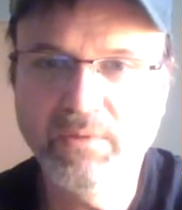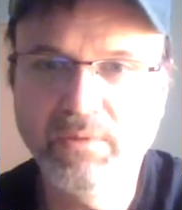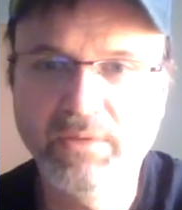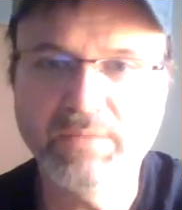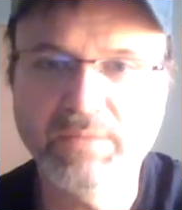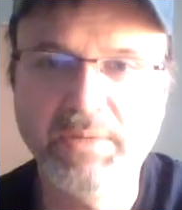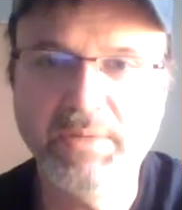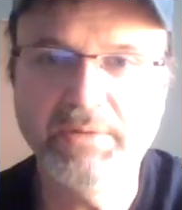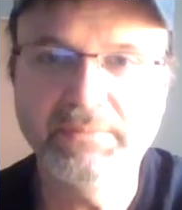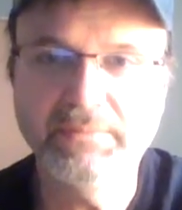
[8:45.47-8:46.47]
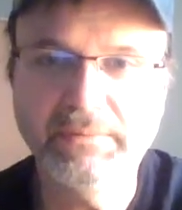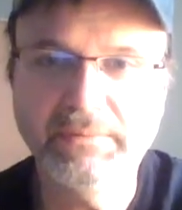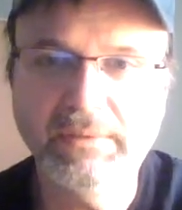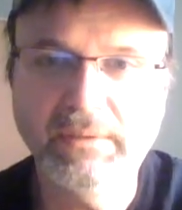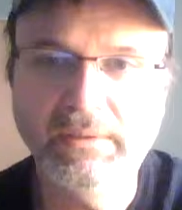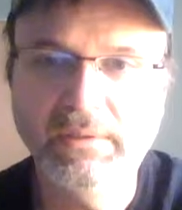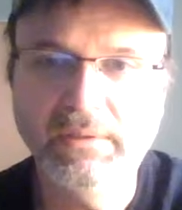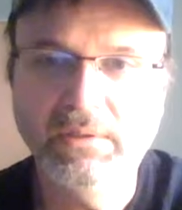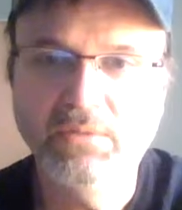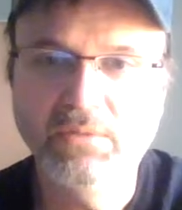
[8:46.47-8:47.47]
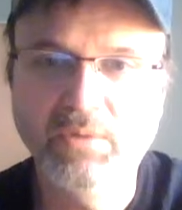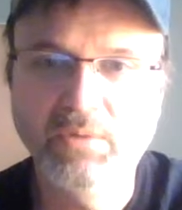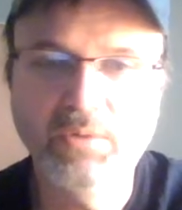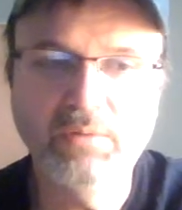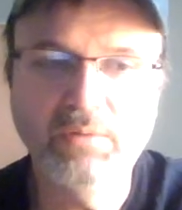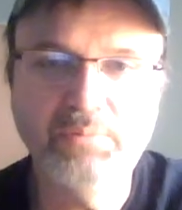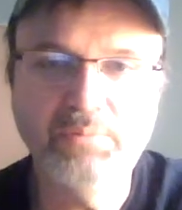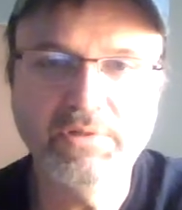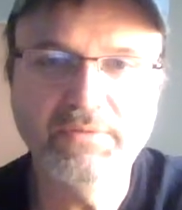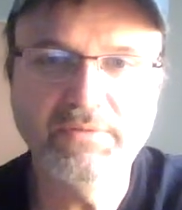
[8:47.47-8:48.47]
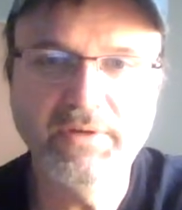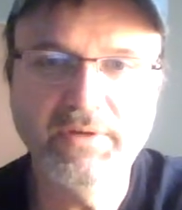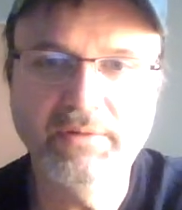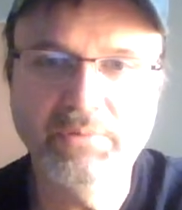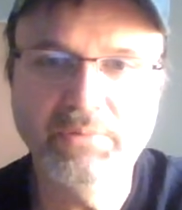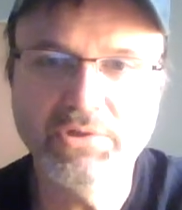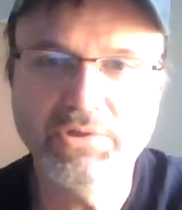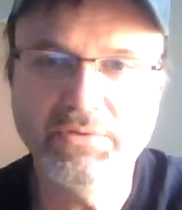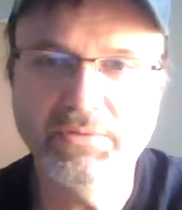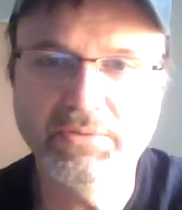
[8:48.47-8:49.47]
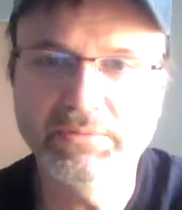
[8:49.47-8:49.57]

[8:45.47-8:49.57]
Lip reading: Thanks, Peter. We will persevere and push through.